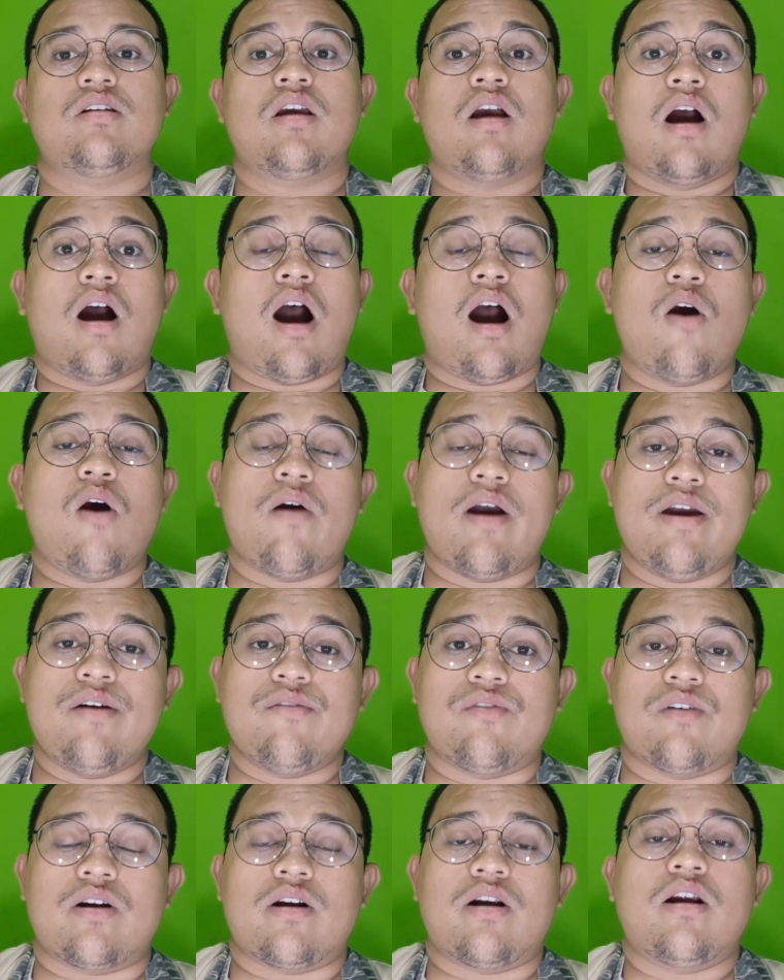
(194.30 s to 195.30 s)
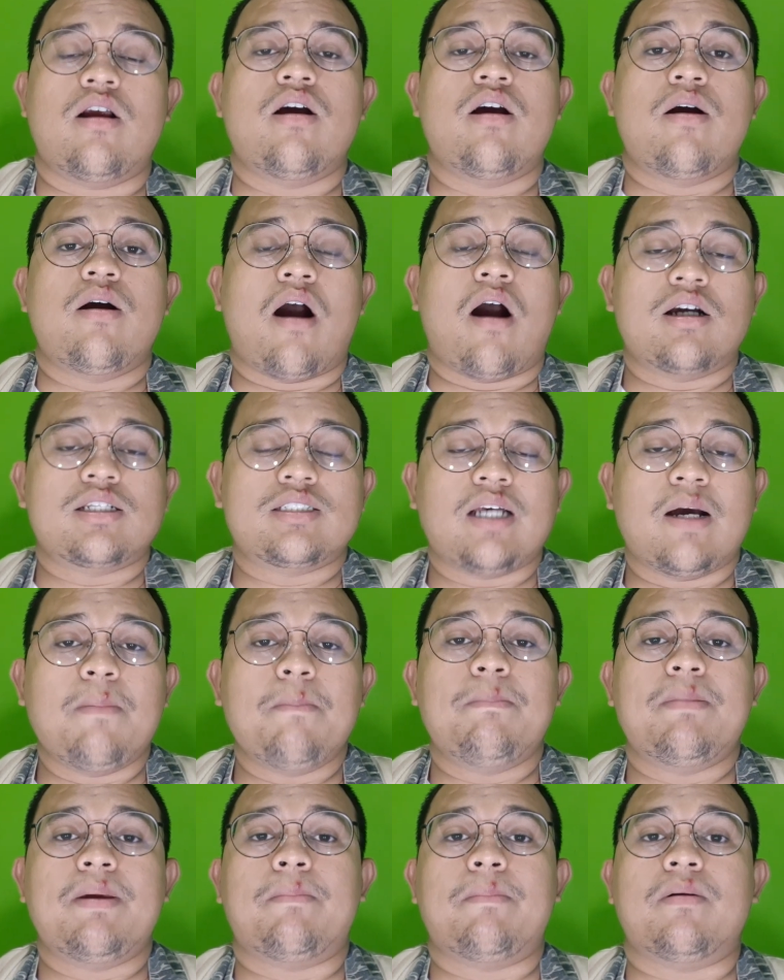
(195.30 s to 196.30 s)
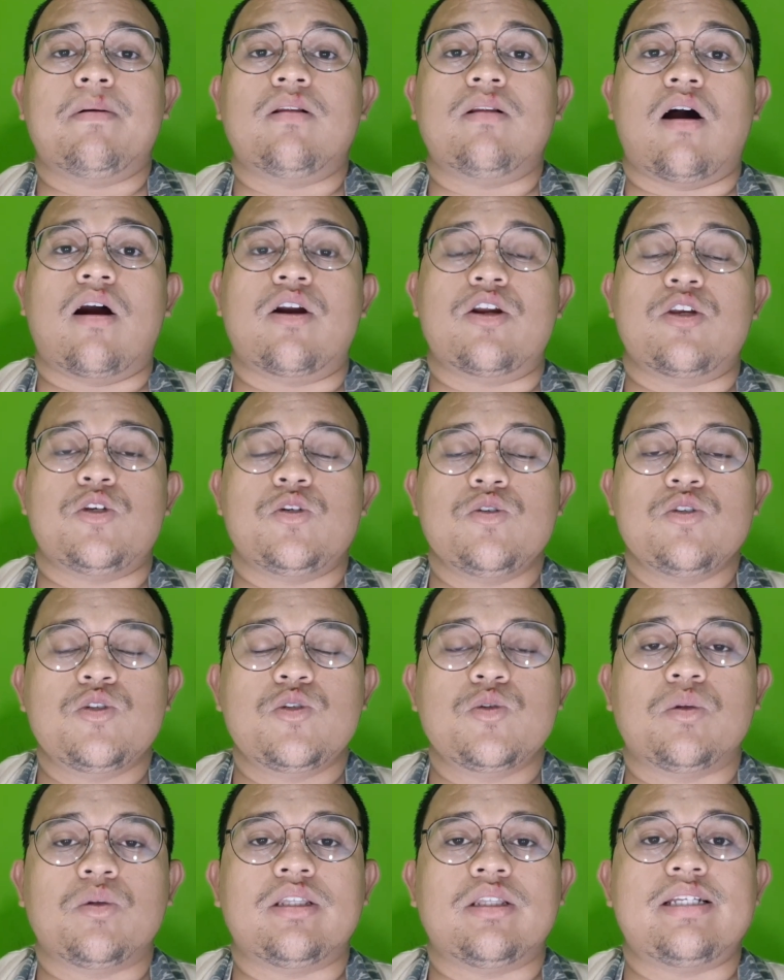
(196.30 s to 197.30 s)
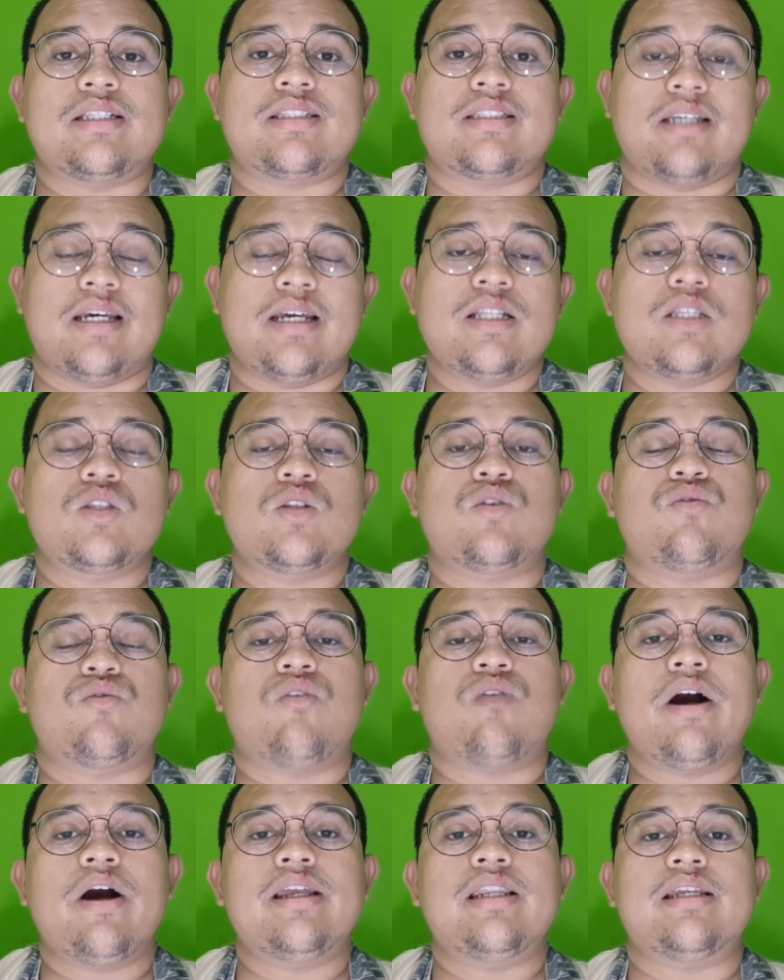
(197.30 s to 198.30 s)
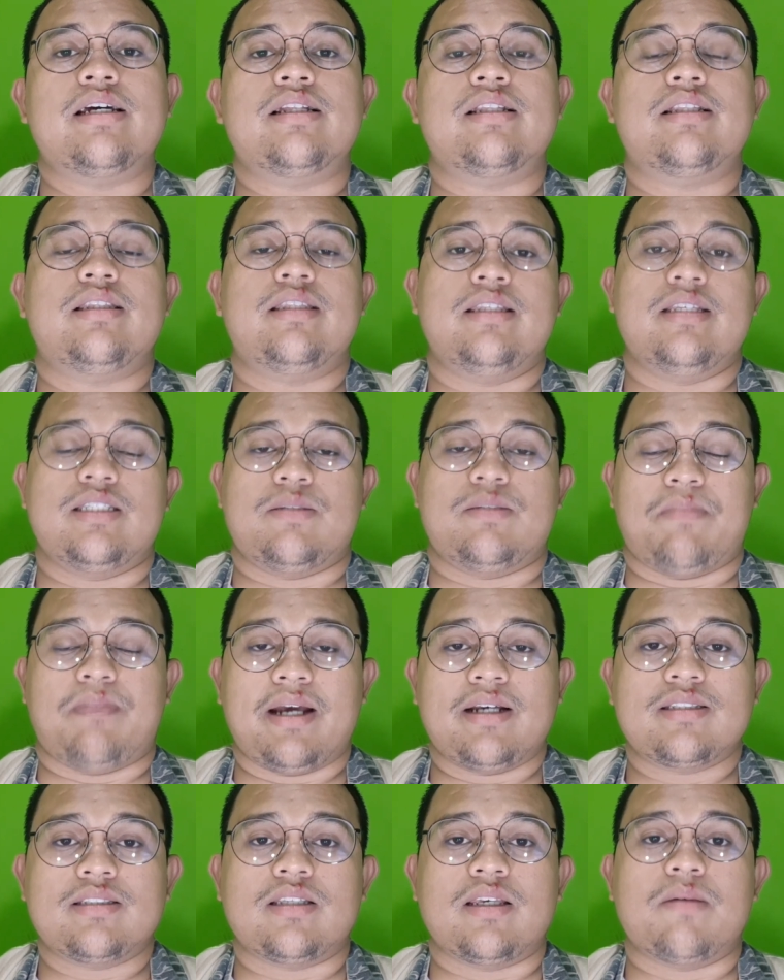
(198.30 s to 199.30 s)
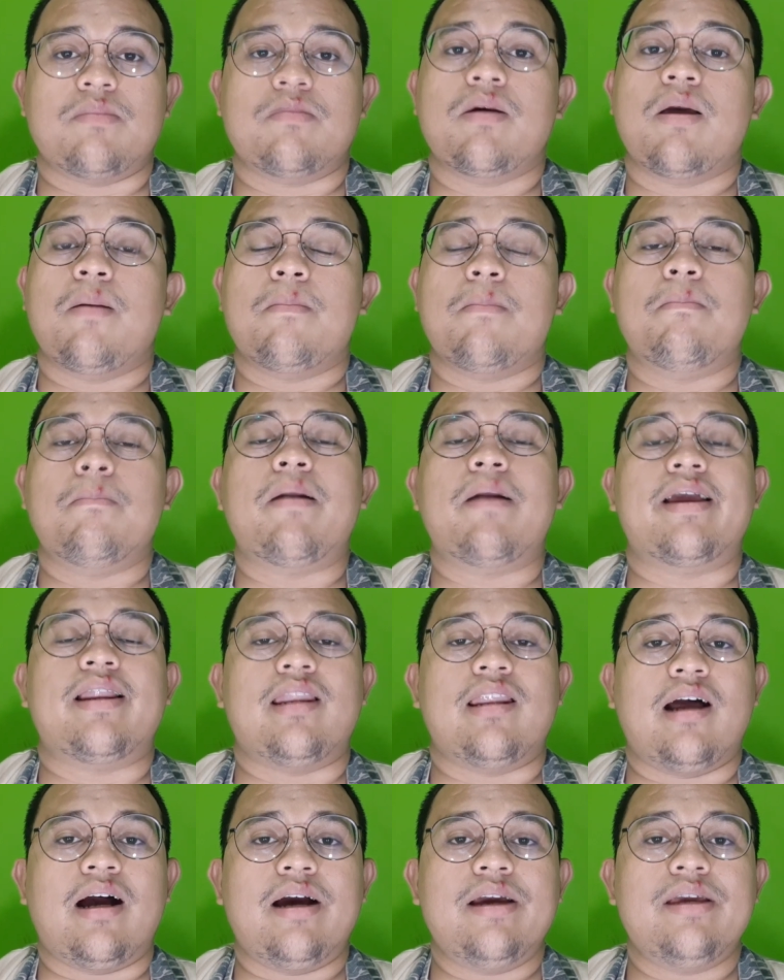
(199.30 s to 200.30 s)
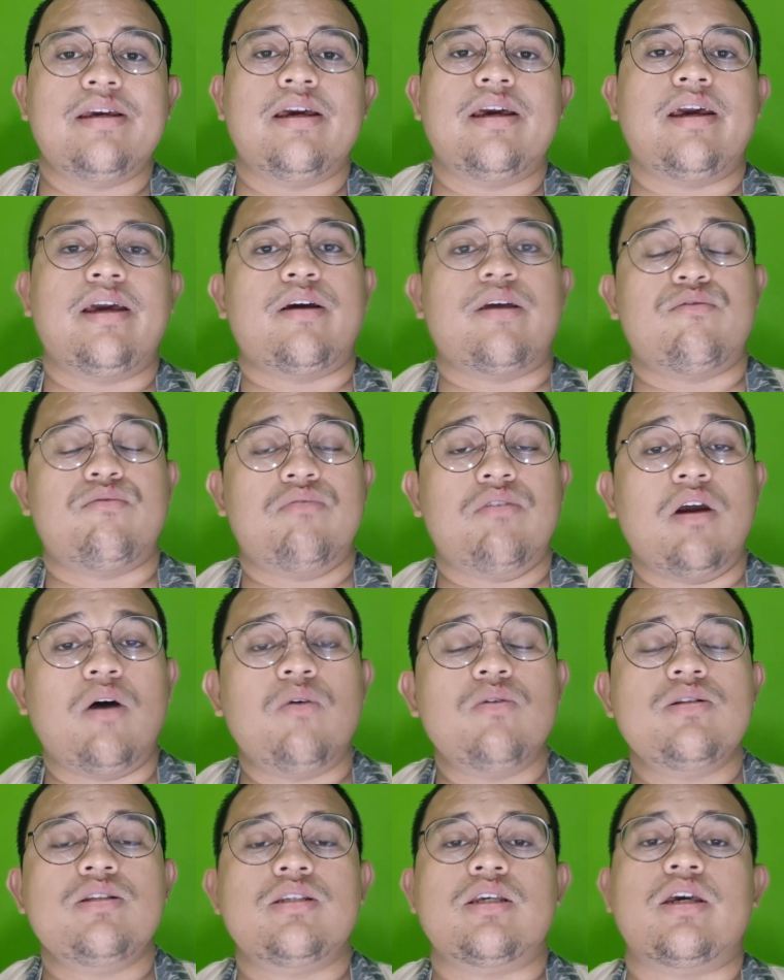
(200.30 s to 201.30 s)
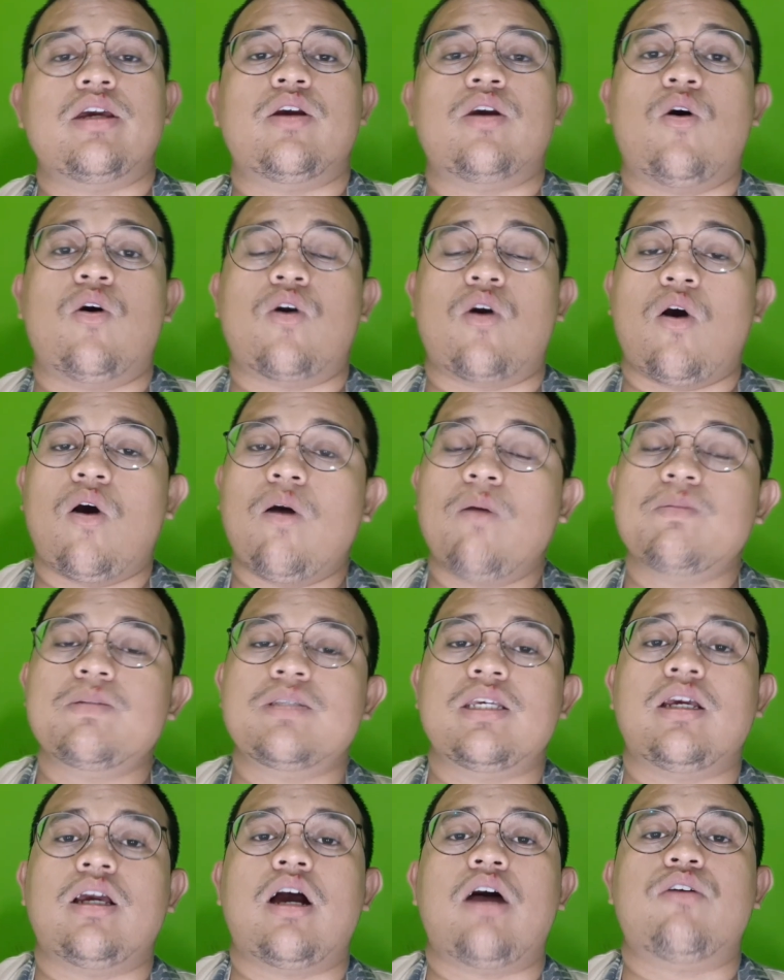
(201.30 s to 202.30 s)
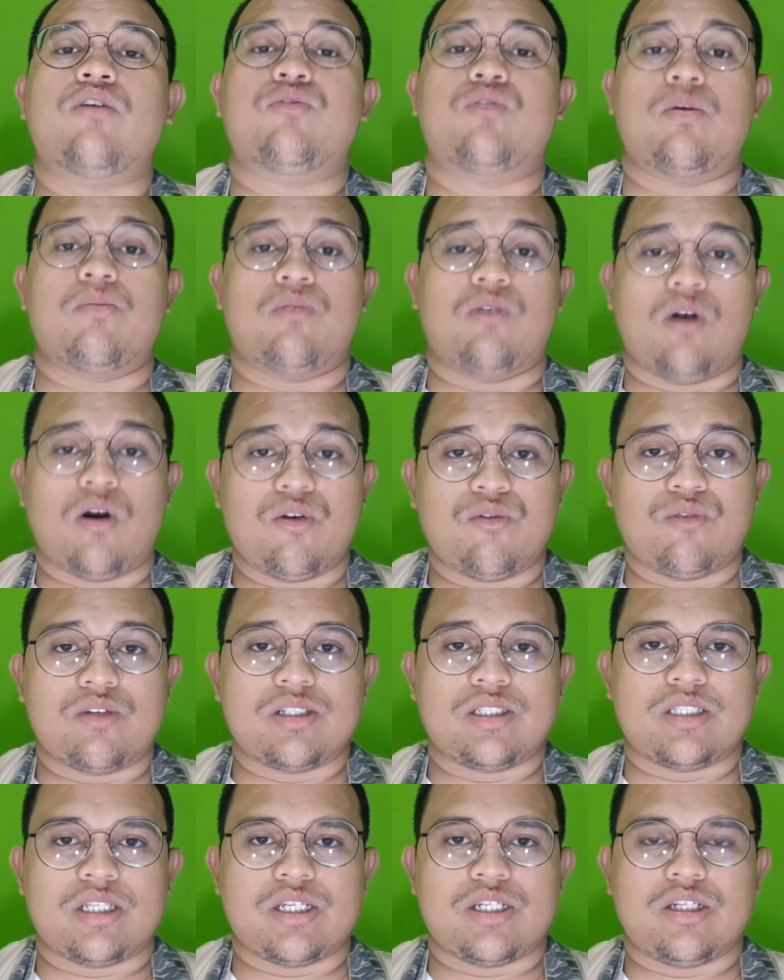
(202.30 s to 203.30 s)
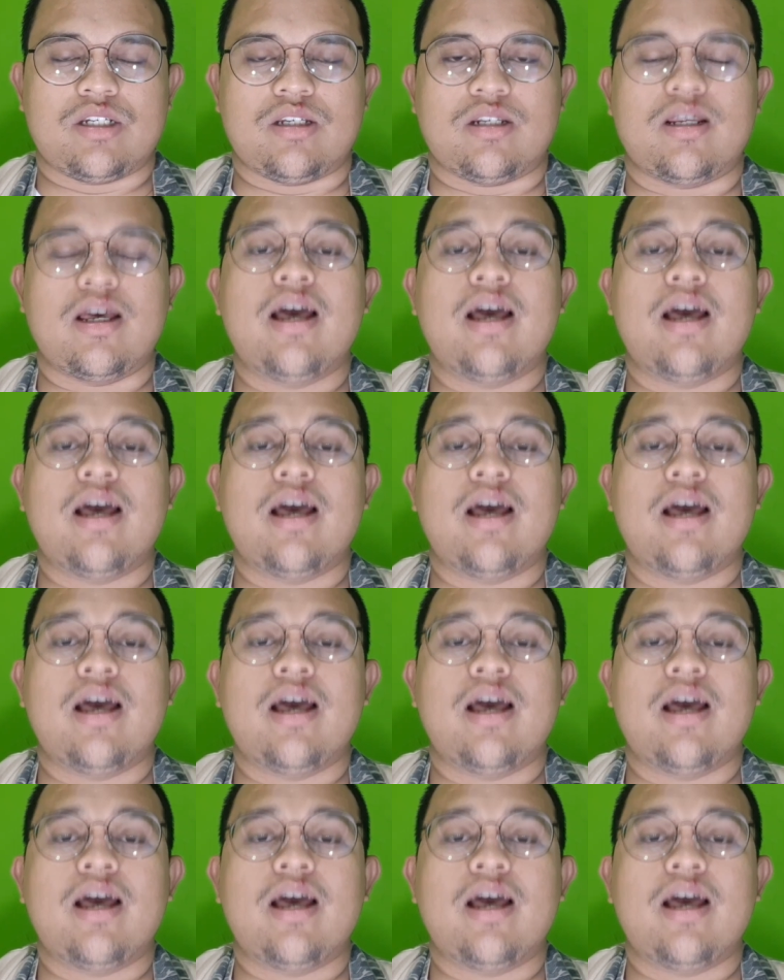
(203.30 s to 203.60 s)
However, some people are usually tend to violate this maxim by lying, floating, or opting out from conversation.